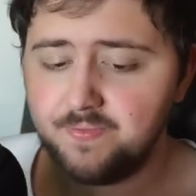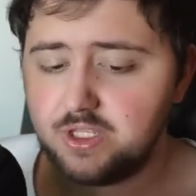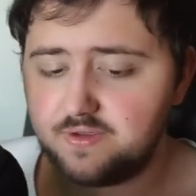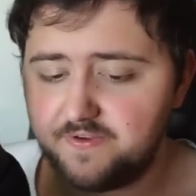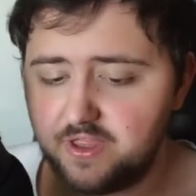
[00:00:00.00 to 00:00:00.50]

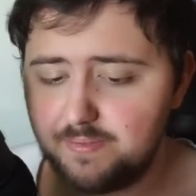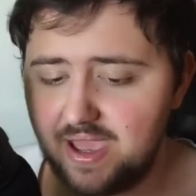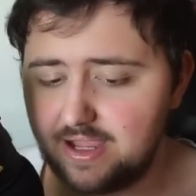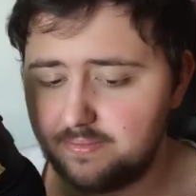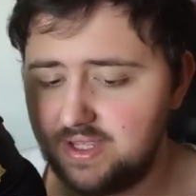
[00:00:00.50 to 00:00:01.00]
to further
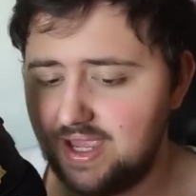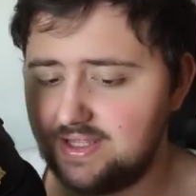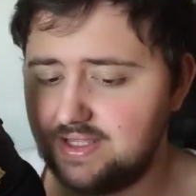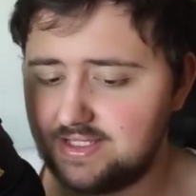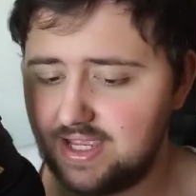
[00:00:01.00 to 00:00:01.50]
back up
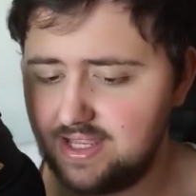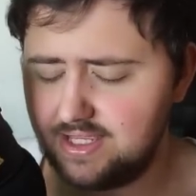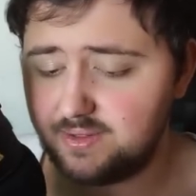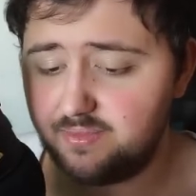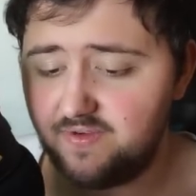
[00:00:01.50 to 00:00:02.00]
these
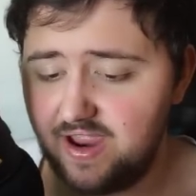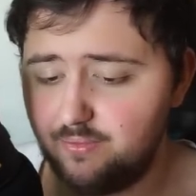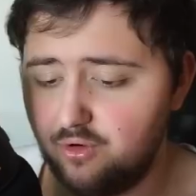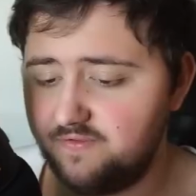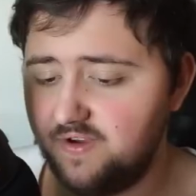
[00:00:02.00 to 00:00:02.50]
ideas and provide
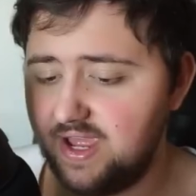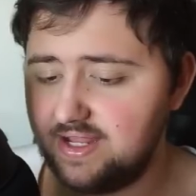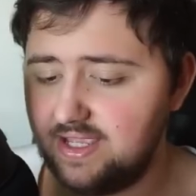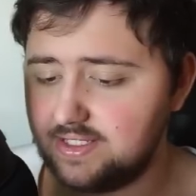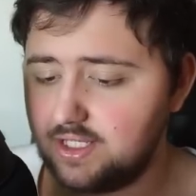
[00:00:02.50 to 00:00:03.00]
more fun
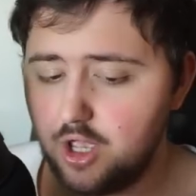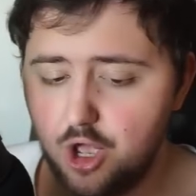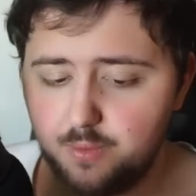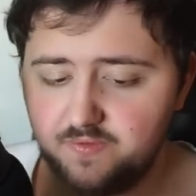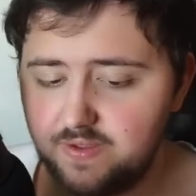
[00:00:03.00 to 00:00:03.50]
ideas.
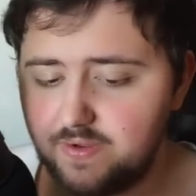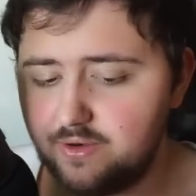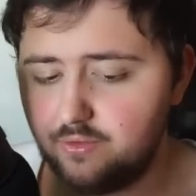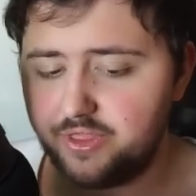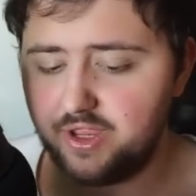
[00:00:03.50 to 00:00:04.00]
Hopefully we can
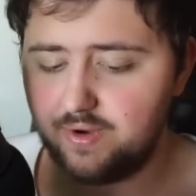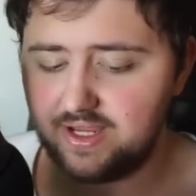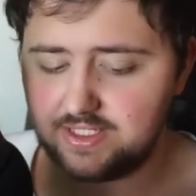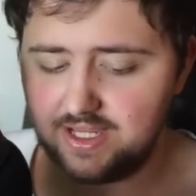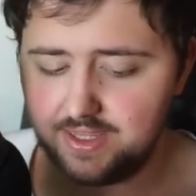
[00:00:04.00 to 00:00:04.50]
all
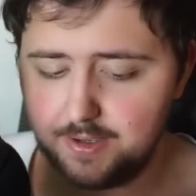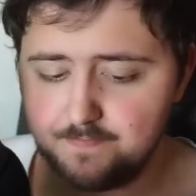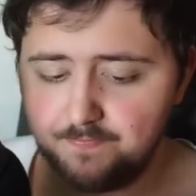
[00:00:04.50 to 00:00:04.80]
theorize together.